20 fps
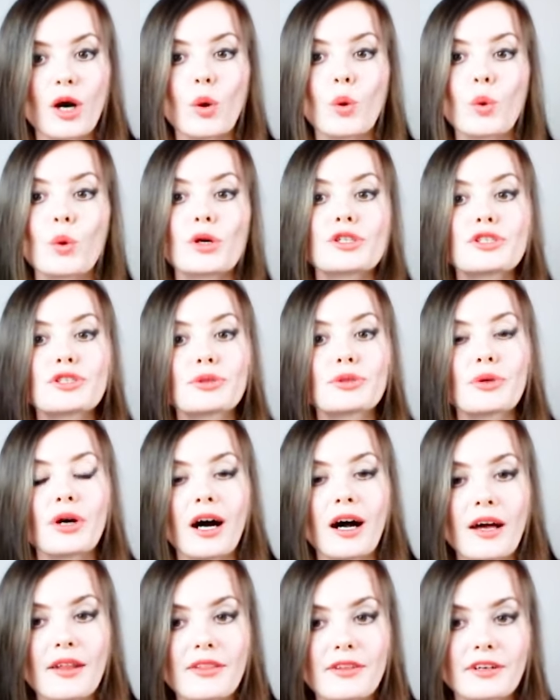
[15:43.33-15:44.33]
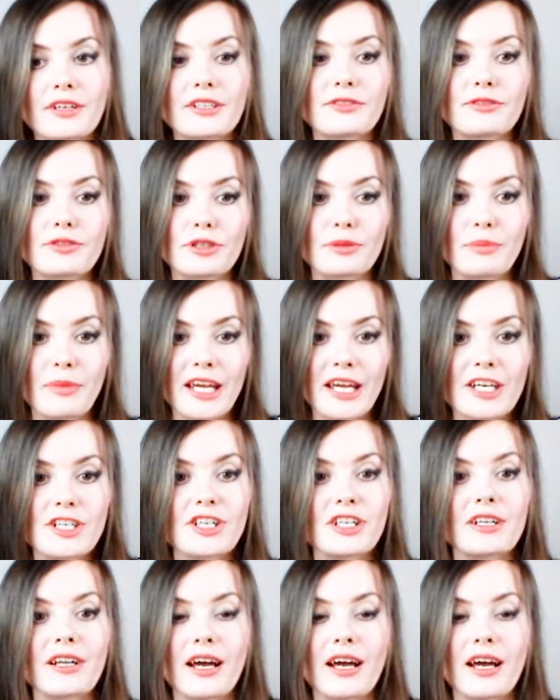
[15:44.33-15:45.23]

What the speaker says: or to other information